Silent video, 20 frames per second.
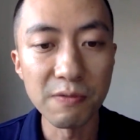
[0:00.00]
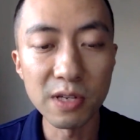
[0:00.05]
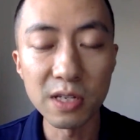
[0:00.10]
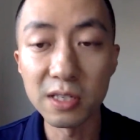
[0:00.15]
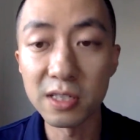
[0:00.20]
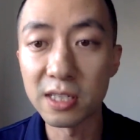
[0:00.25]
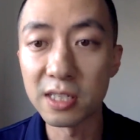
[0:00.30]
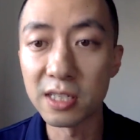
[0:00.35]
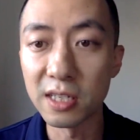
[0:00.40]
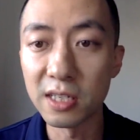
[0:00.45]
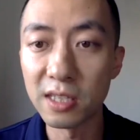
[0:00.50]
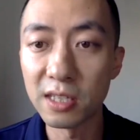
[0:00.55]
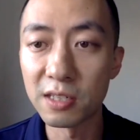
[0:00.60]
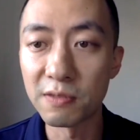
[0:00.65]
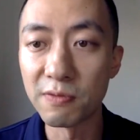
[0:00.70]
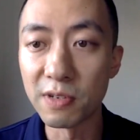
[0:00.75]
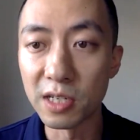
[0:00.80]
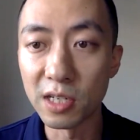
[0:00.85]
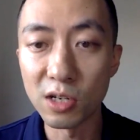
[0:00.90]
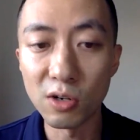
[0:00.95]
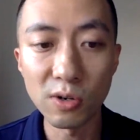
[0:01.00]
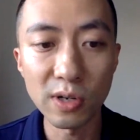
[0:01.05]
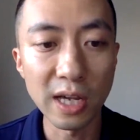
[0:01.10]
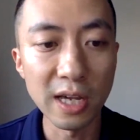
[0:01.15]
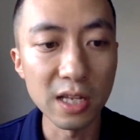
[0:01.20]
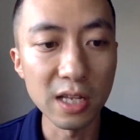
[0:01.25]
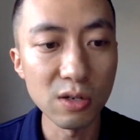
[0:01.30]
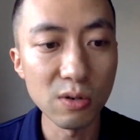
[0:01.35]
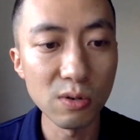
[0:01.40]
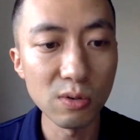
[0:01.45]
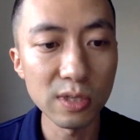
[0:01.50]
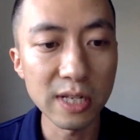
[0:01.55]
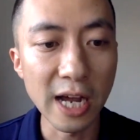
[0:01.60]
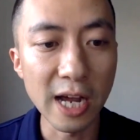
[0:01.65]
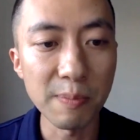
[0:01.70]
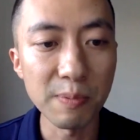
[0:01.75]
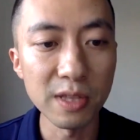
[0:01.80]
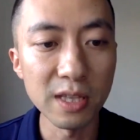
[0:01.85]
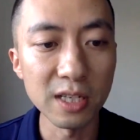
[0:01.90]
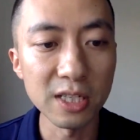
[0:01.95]
you can see this video, can you
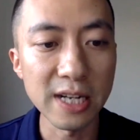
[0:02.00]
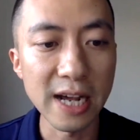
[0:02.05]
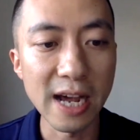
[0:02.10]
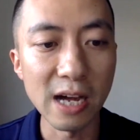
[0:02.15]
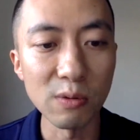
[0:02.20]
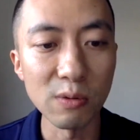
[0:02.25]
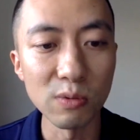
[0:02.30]
type in the chat